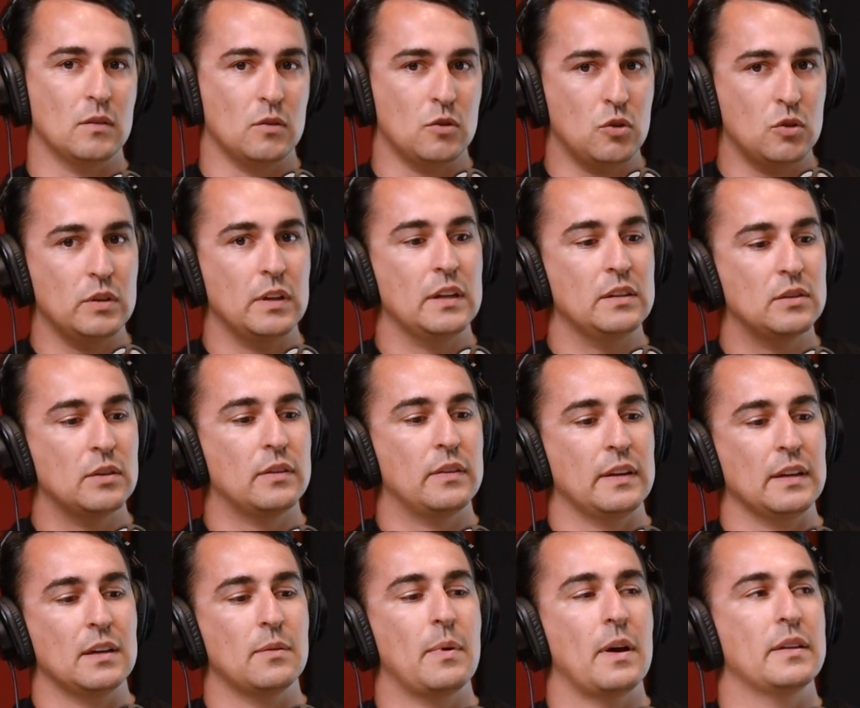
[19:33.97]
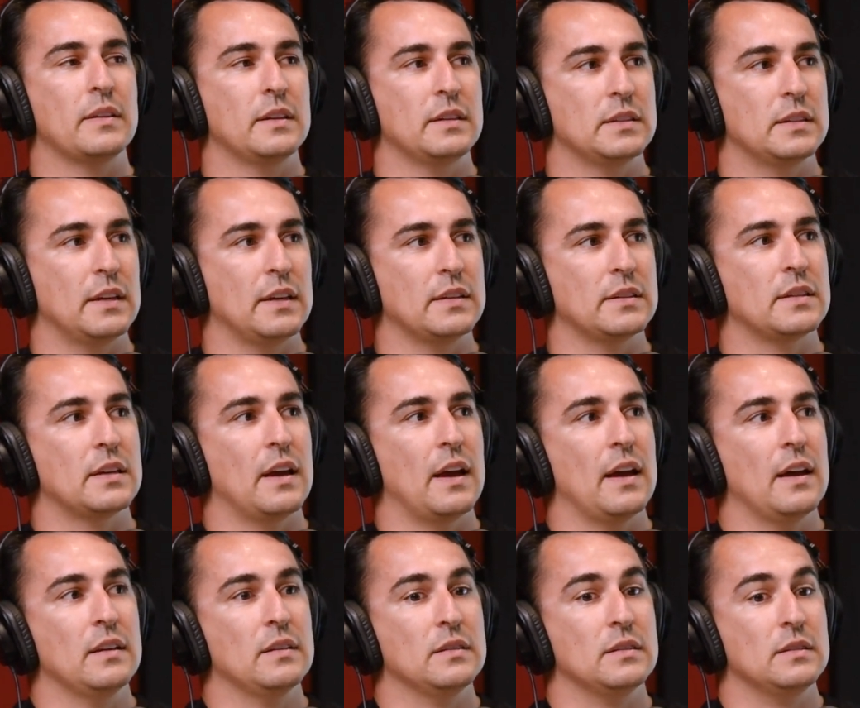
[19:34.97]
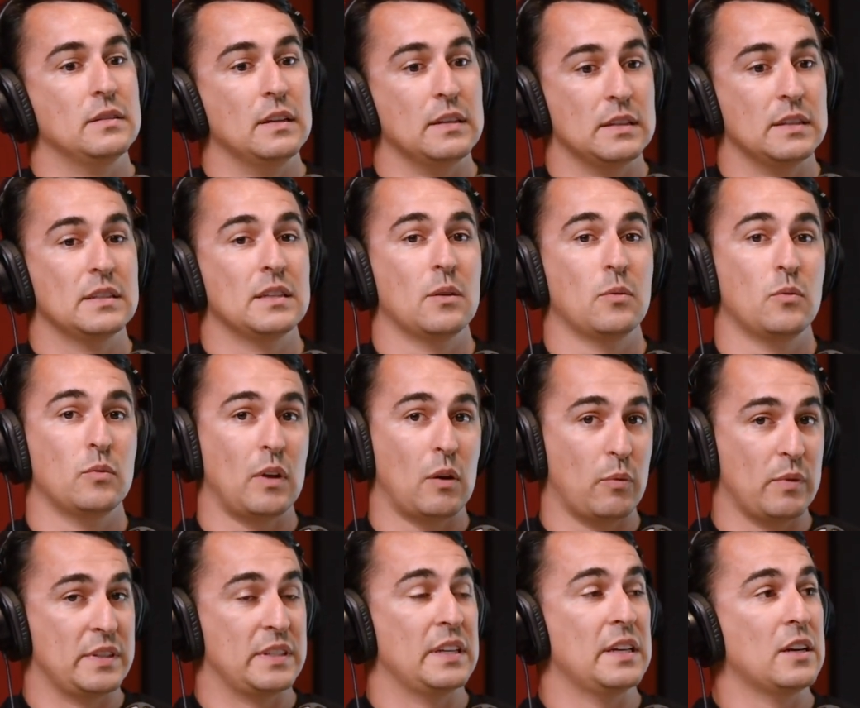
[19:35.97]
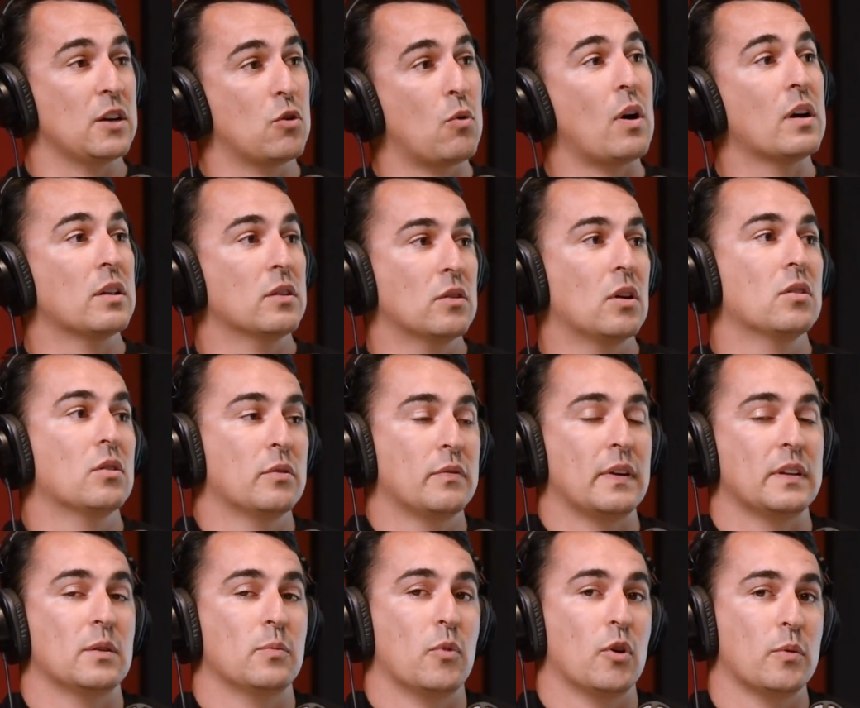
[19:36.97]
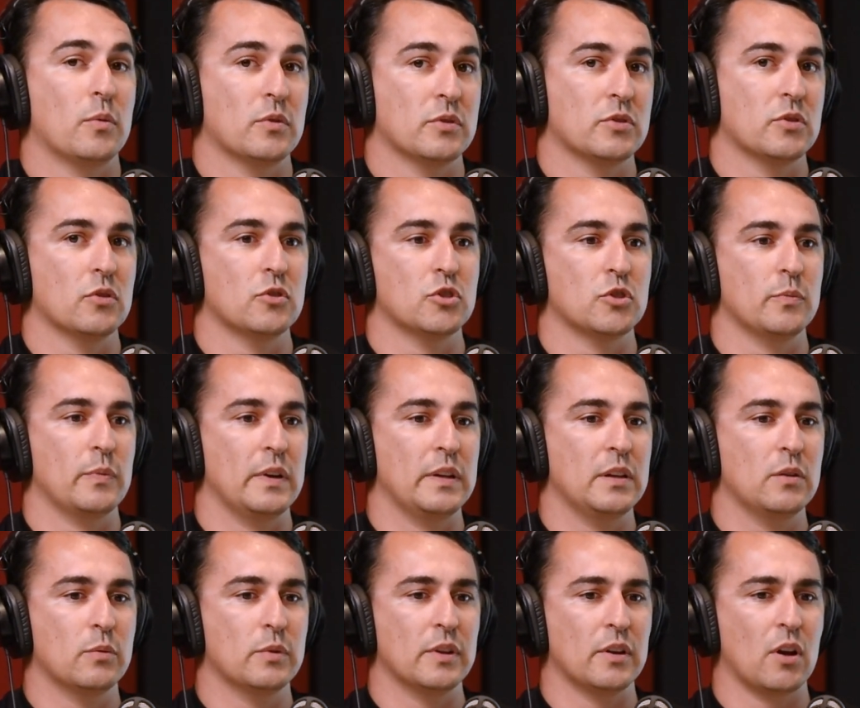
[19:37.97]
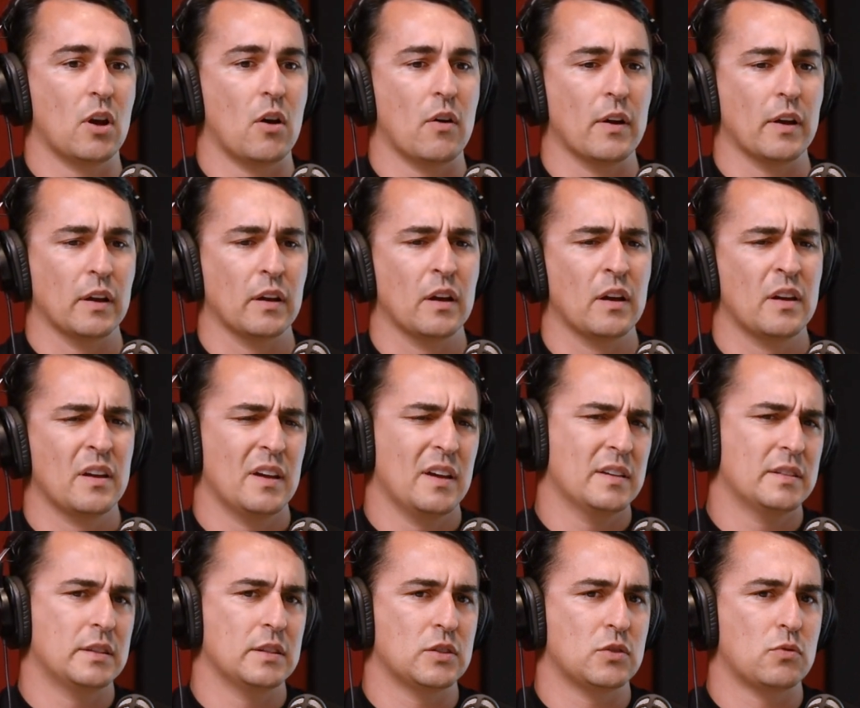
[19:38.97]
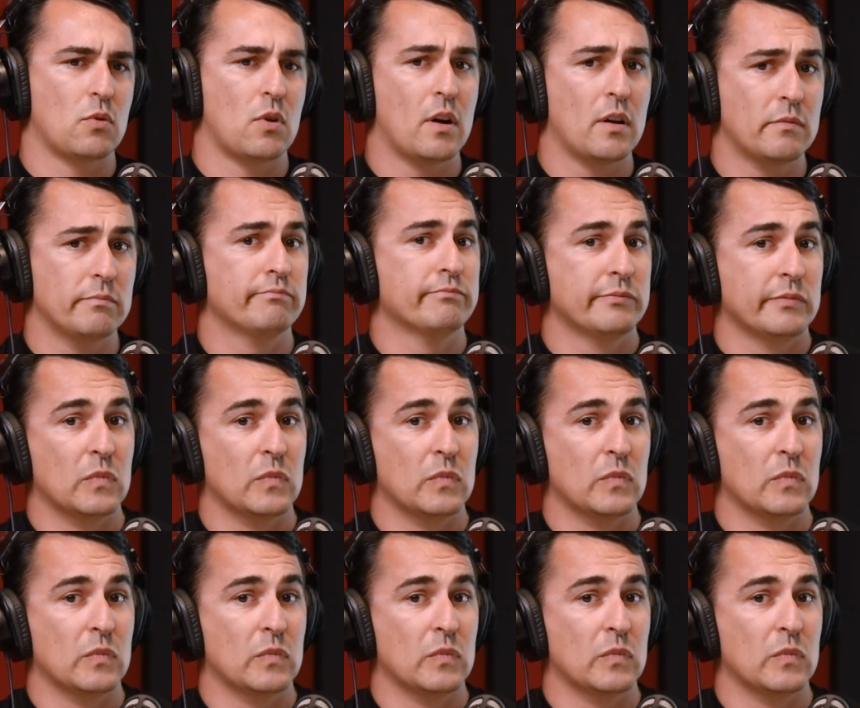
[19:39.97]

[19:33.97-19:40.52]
You need to think about these things. And this is something that we're seeing quite a lot of at the moment on social media, where they're going, is this right?